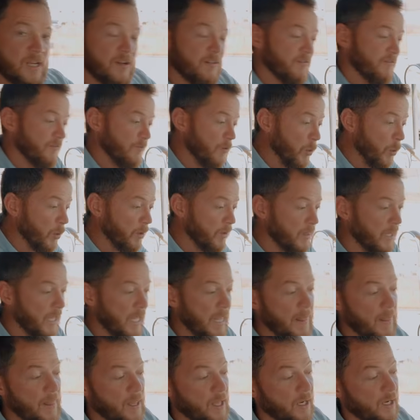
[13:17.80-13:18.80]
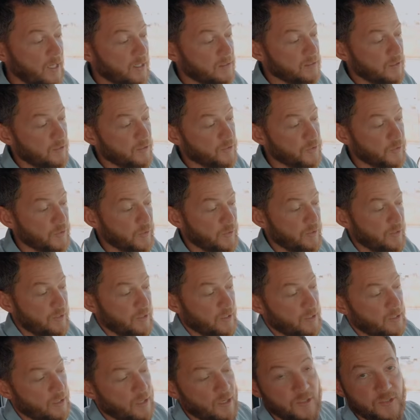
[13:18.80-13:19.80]
and forth, and then it's also going to
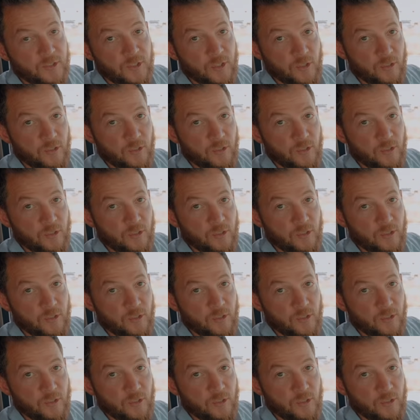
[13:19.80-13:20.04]
cause your